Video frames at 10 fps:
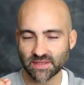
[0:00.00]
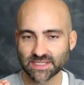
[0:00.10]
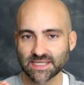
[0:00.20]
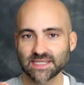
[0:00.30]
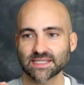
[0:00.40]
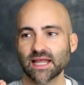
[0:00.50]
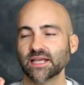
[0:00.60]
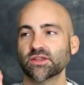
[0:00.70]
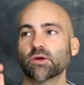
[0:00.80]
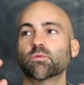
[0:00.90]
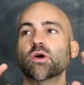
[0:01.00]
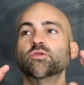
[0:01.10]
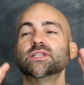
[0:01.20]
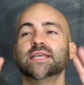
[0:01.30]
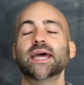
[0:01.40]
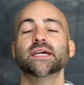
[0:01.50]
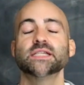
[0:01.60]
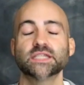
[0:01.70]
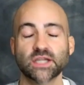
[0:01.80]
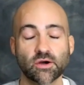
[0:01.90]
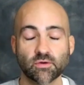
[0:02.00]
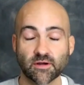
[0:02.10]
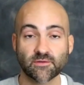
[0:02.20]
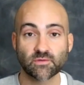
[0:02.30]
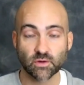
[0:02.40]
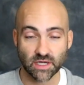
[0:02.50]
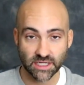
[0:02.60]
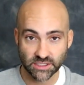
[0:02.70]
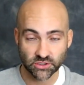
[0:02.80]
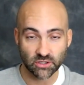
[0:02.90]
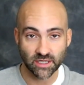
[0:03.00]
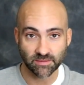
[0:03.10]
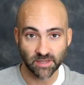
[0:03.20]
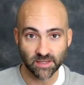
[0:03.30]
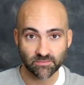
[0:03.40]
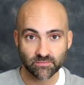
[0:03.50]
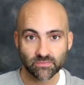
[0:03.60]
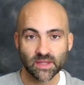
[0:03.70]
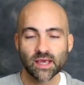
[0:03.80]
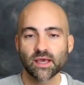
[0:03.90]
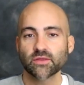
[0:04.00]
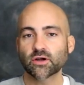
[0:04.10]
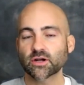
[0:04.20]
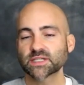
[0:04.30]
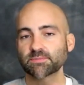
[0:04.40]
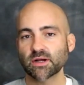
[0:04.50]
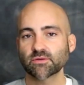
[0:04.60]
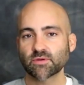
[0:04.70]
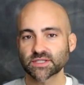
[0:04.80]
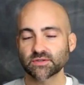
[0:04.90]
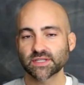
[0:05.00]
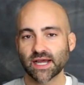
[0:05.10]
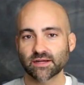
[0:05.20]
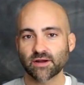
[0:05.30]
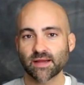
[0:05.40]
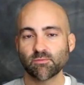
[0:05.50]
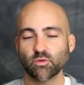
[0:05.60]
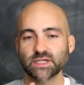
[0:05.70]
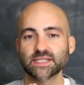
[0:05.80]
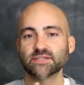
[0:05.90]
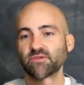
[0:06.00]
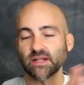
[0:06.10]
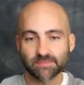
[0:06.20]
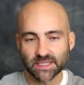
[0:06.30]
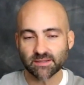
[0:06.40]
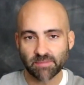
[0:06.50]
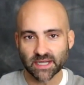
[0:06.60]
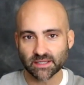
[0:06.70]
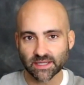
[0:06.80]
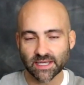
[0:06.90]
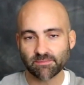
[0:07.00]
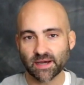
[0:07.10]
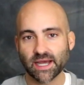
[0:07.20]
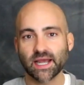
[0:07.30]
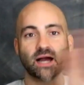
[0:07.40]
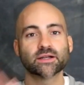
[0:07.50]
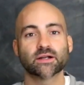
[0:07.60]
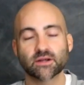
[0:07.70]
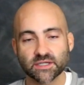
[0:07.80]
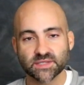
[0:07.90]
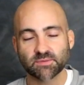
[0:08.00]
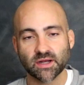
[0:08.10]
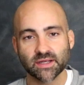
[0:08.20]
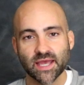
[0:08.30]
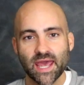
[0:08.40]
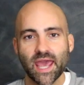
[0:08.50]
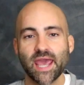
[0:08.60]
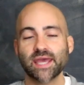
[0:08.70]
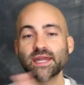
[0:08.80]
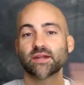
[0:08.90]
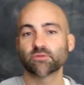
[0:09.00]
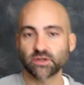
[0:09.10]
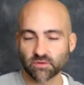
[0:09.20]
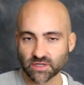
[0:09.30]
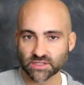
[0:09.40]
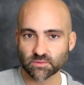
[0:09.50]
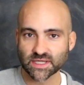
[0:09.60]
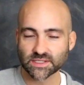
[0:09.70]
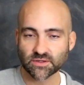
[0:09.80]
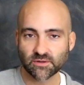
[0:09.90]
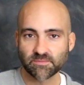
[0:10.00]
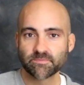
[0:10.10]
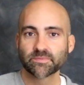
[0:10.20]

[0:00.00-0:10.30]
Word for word: This is like the Rosetta Stone for astronomy. The Hertzsprung Russell diagram was developed independently by Einar Hertzsprung and Henry Norris Russell.